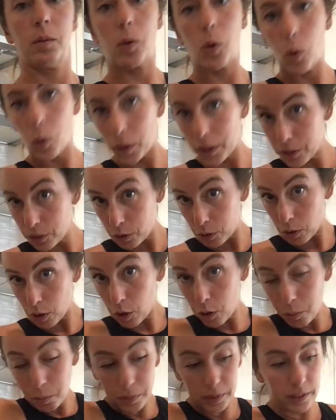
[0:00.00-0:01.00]
Going to
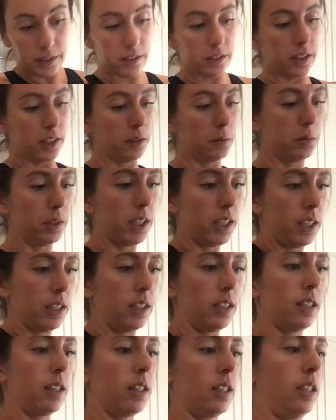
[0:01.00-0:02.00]
open the green
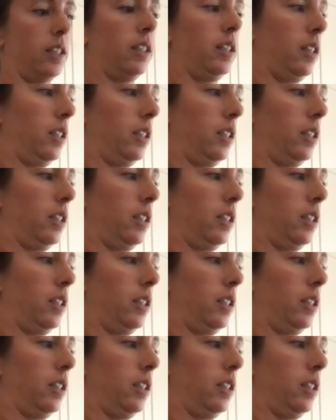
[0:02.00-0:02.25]
beans.